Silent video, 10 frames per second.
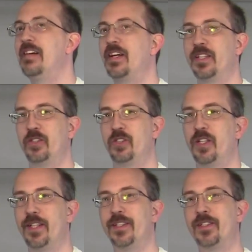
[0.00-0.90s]
I think I'll just
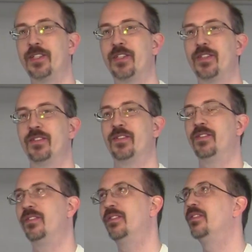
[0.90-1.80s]
let this
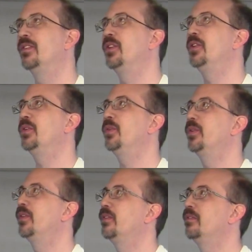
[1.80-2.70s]
do
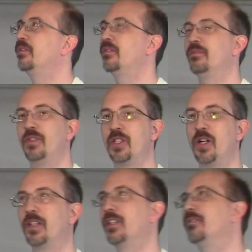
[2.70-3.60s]
the
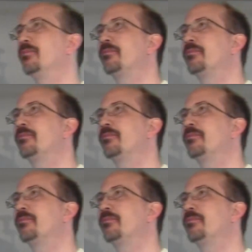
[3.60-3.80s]
talking.